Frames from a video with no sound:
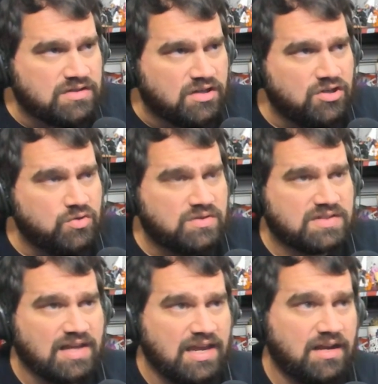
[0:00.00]
and use the
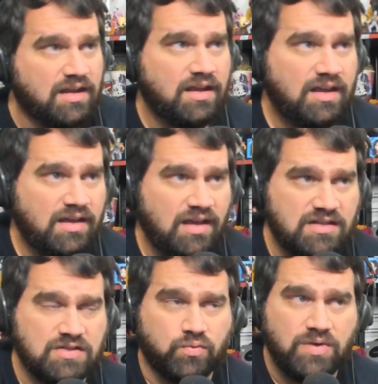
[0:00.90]
news site
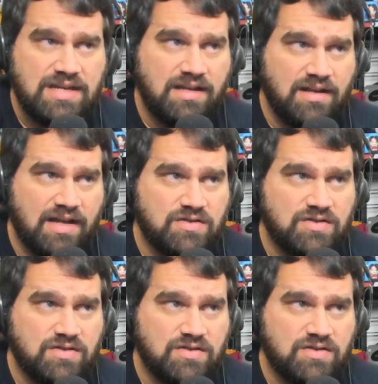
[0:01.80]
and just read